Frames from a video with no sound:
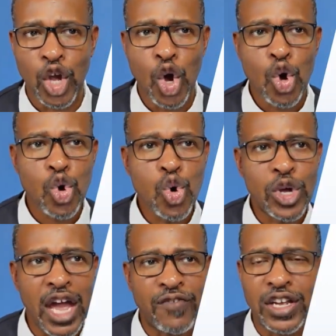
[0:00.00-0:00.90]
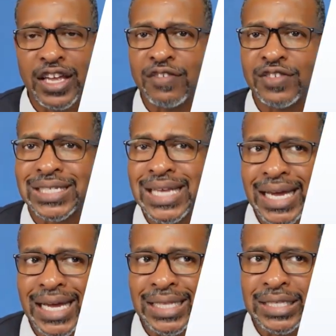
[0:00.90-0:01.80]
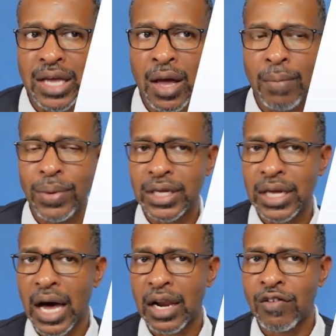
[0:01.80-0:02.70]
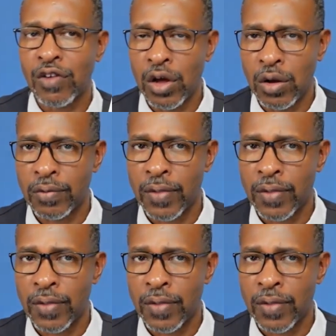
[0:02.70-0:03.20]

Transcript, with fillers: Who can forgive sins but God alone?